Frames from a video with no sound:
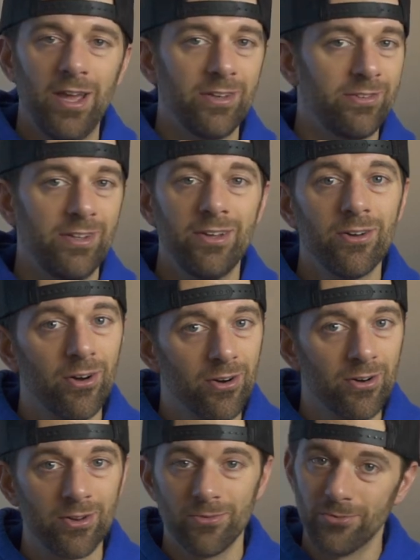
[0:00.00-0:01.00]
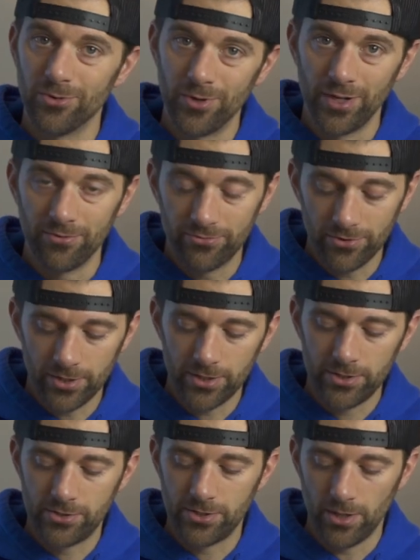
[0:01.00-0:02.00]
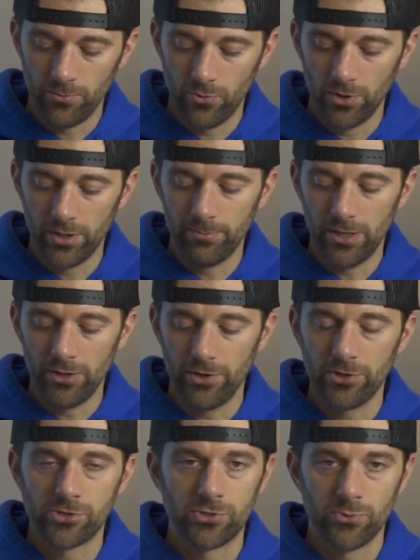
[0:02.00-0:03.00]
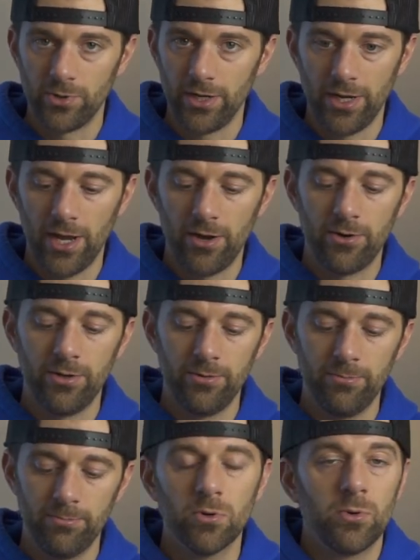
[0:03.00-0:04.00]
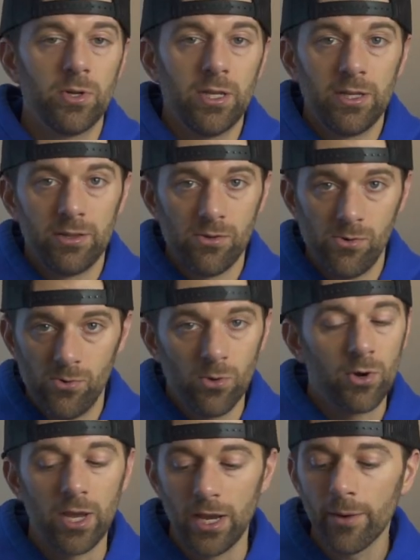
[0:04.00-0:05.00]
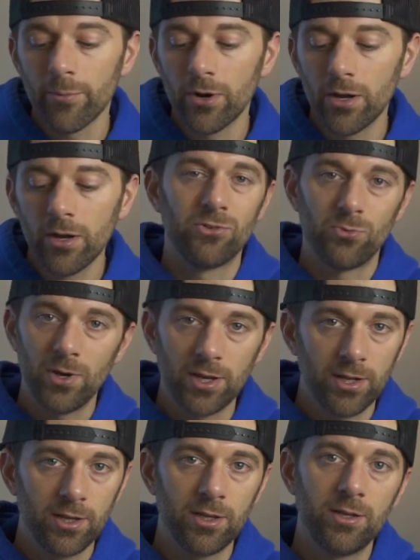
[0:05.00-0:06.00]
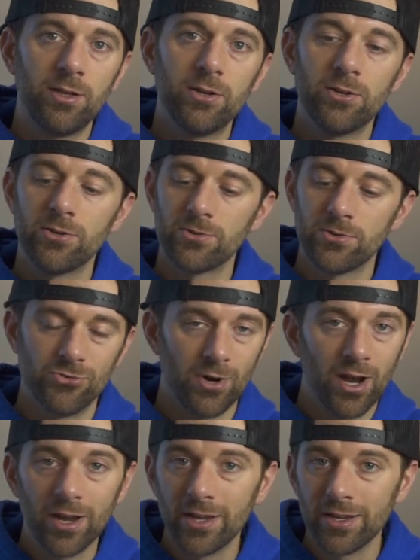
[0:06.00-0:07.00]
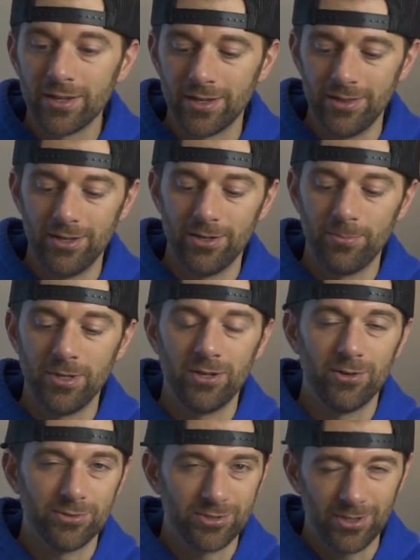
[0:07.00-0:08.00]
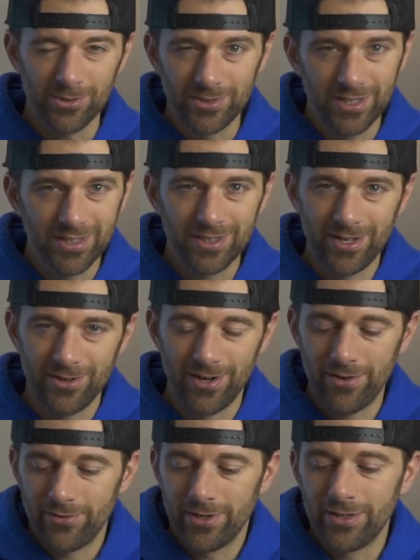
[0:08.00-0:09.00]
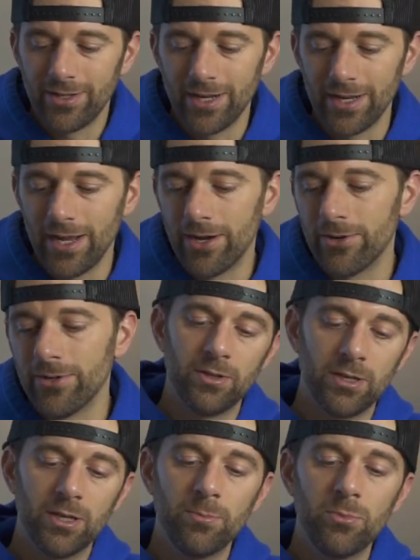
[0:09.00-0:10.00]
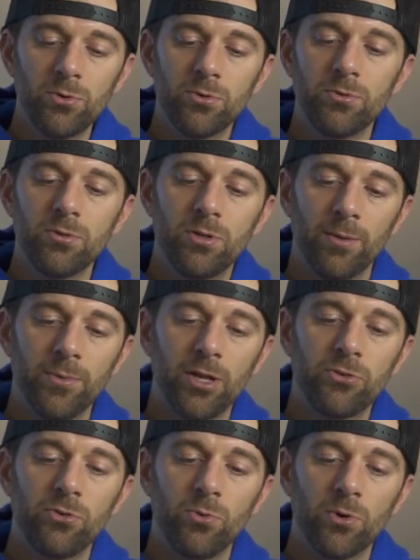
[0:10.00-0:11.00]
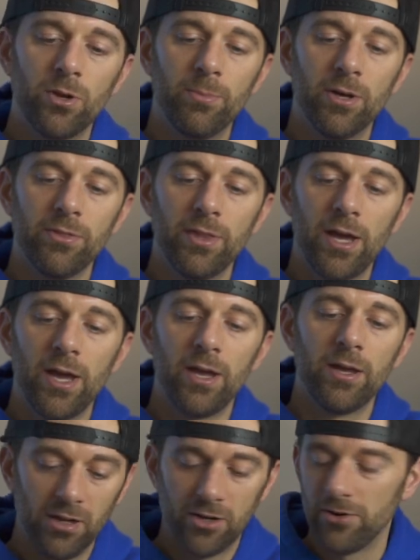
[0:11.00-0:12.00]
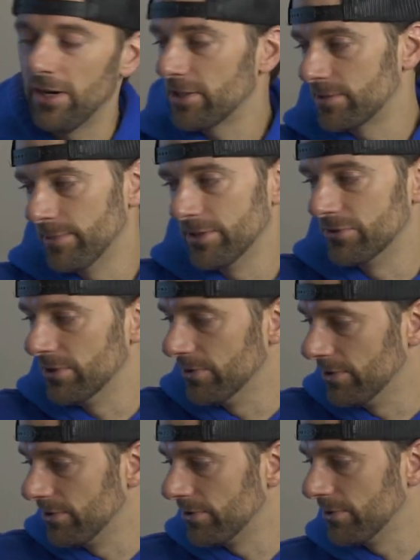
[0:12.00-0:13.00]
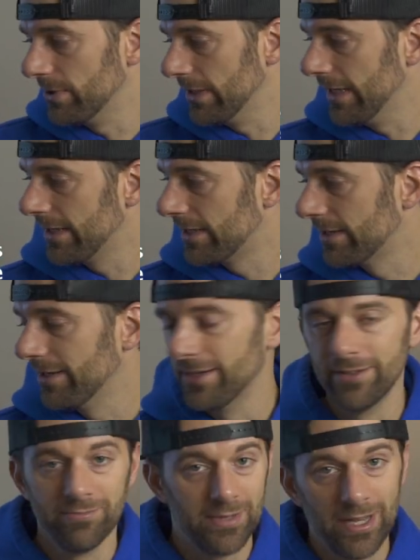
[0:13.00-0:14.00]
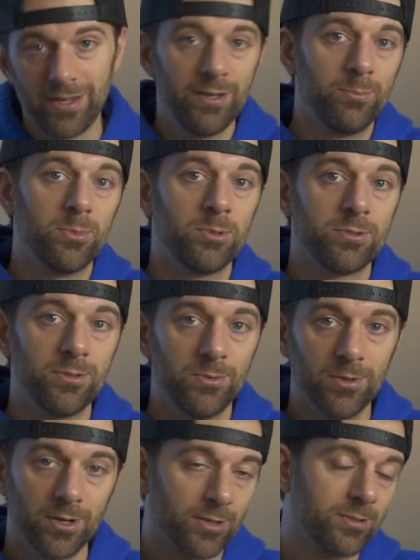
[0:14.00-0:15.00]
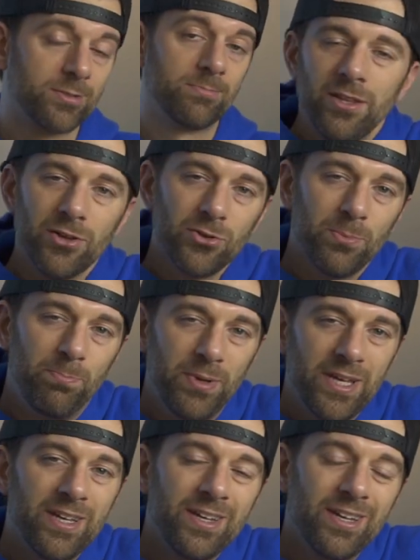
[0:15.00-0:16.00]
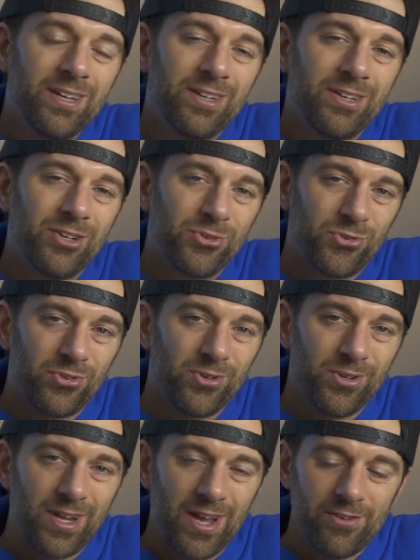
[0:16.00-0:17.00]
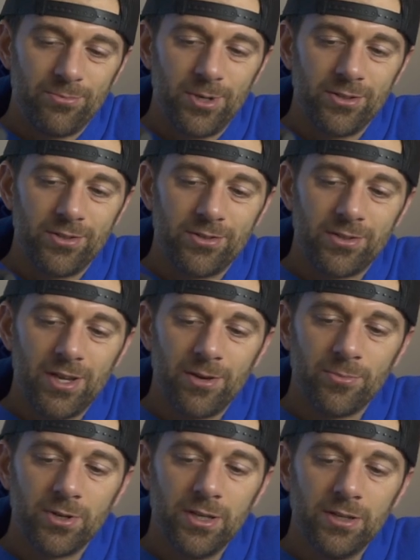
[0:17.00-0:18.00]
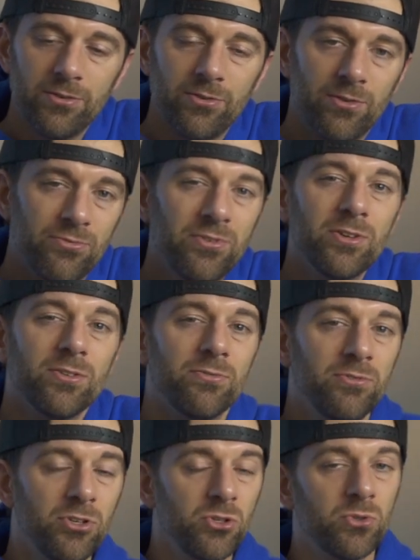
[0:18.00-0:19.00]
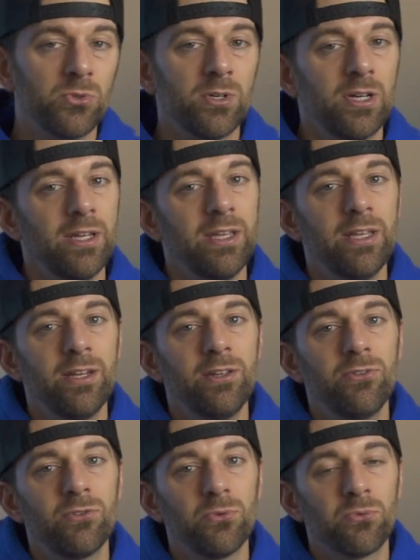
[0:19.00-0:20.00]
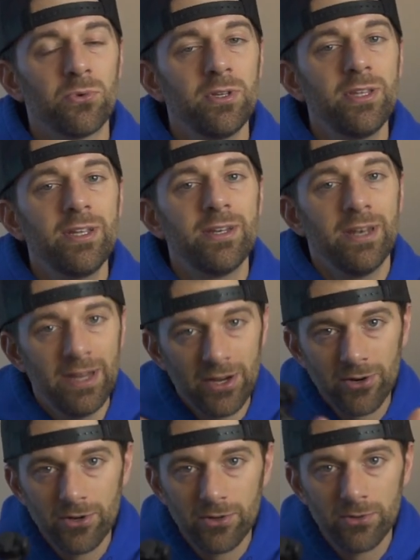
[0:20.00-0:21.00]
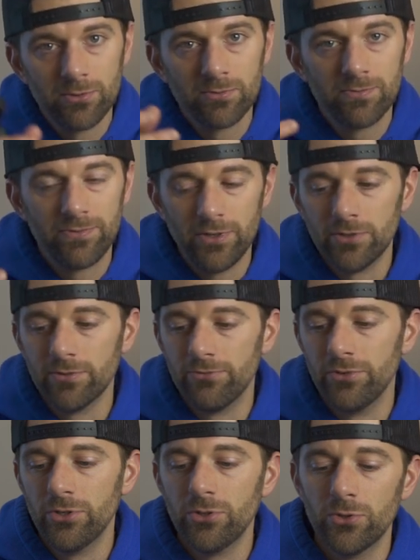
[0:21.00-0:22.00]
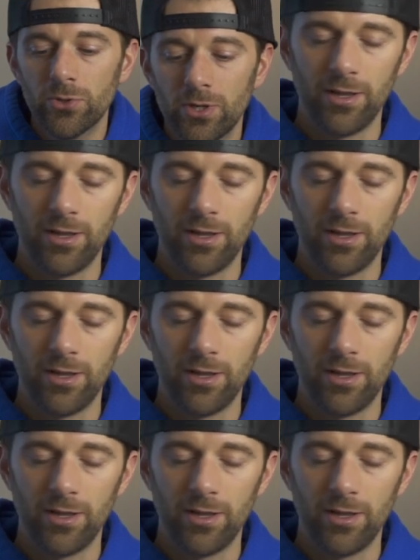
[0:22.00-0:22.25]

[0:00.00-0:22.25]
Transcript: SD card and ruining footage. I'm worried about it shorting out and ruining the whole camera. Sweat getting in here, drying, and then it being all salty in there and having to clean it out. The gimbal, I'm not too worried about that. Crashed my drone into a lake and that gimbal still works. The other big concern I have about this camera is the field of view. It is a really narrow field of view.